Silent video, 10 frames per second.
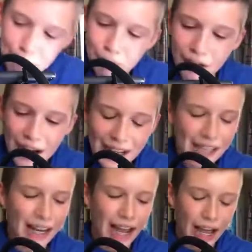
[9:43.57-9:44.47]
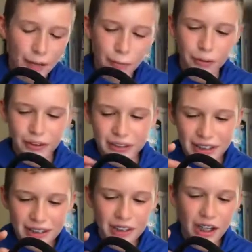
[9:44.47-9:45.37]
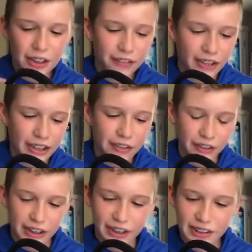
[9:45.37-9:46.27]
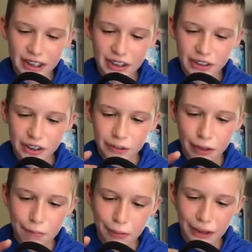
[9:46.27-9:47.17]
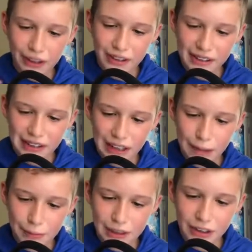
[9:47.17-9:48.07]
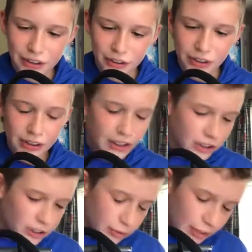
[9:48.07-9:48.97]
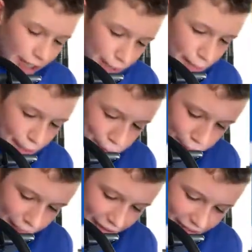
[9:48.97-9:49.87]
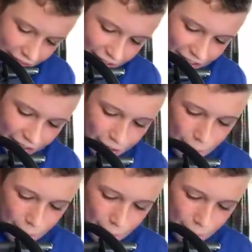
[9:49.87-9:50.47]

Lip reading: Bryan Edwards. He's an underrated rookie. He's actually a great player. He has a lot of potential. So not a bad pull right there.